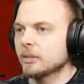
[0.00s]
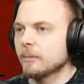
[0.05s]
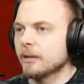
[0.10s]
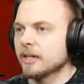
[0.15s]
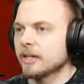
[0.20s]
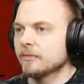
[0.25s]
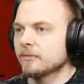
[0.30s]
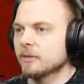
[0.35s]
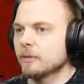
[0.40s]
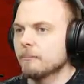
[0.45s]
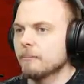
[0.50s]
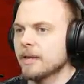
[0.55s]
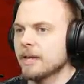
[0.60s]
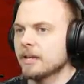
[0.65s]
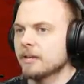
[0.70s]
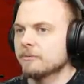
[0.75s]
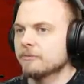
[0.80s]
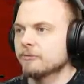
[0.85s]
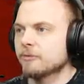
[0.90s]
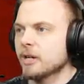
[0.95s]
Am I going to have to
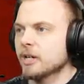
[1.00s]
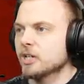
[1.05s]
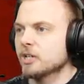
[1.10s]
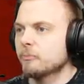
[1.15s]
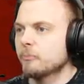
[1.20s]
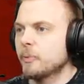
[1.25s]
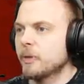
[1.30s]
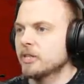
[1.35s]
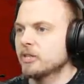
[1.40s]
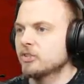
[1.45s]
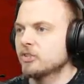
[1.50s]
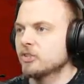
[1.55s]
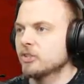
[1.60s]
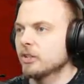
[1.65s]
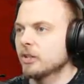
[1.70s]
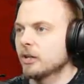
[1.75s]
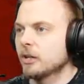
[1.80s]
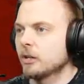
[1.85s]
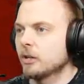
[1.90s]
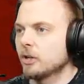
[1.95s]
make a fresh
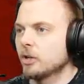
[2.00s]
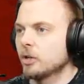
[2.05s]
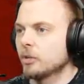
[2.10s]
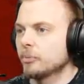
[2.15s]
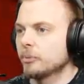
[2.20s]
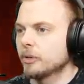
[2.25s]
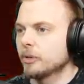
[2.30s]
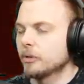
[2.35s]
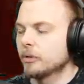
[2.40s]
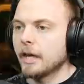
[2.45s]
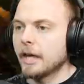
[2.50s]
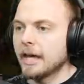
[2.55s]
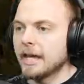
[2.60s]
piston? Oh, I hope not.